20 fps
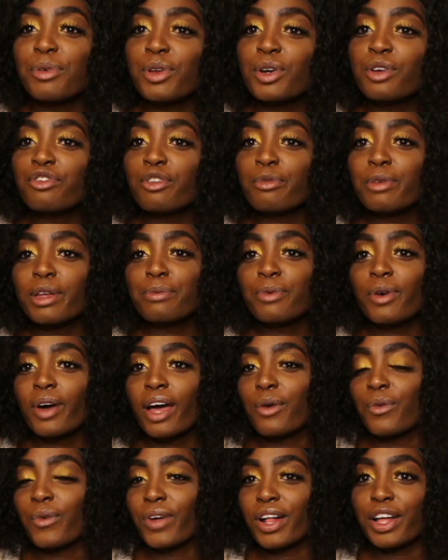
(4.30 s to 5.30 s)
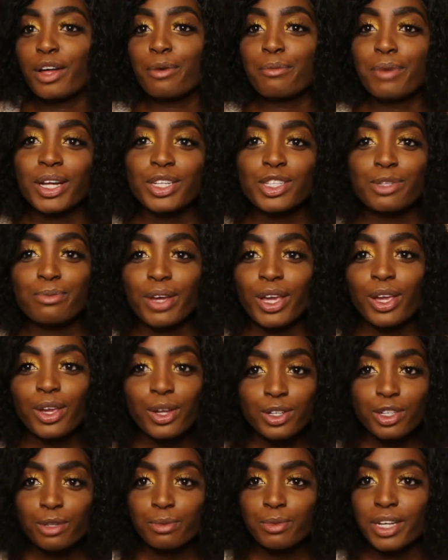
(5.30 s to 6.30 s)
beautiful people, and welcome back to my
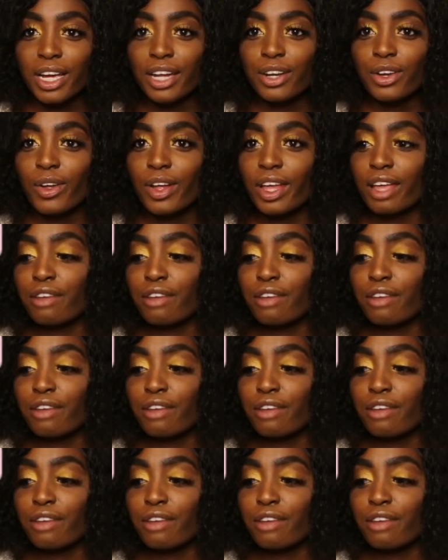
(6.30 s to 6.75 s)
YouTube channel.